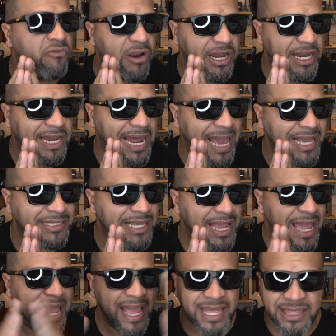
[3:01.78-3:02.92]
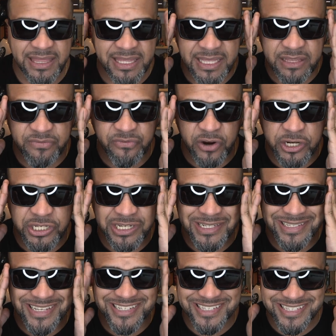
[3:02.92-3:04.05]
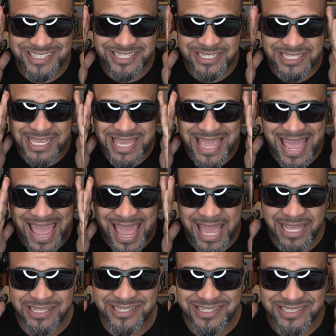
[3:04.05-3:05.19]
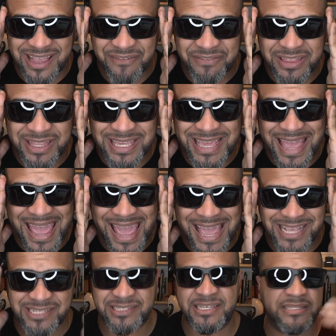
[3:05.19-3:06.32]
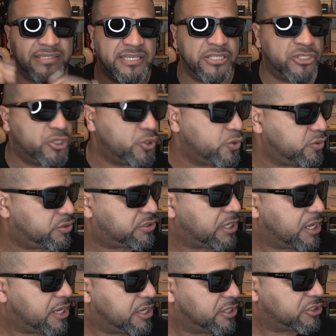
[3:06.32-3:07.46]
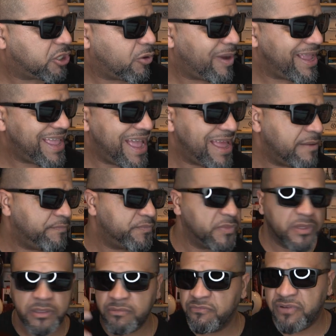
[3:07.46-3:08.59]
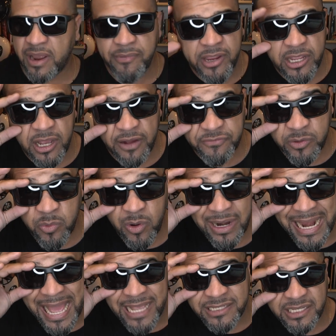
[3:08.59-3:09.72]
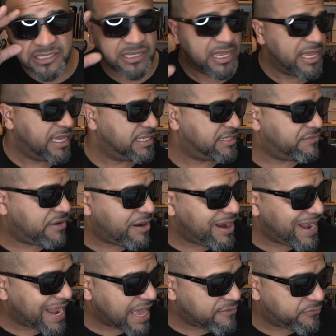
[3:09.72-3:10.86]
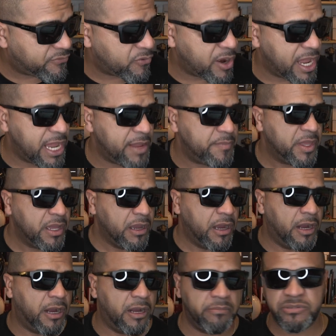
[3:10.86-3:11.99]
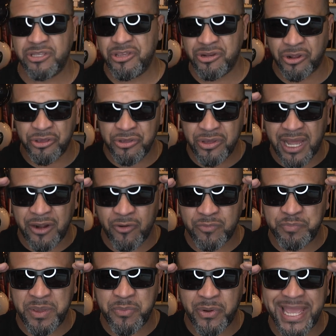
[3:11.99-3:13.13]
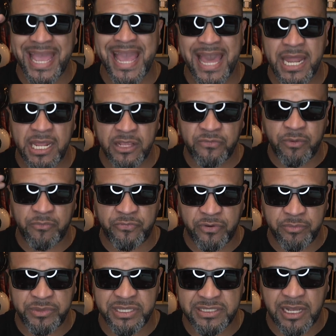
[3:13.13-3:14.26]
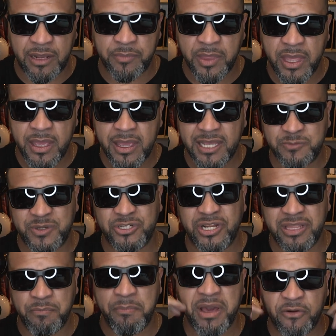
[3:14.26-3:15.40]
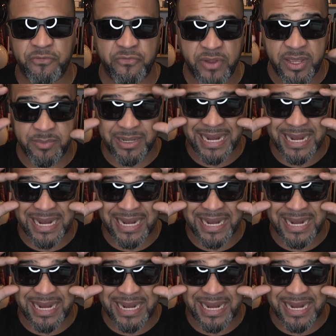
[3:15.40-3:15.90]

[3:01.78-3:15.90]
really nice. And this version is the CA7862s. So again, very comfortable glasses. It's a very light frame. So you know, I know people get headaches from these, especially the metal frame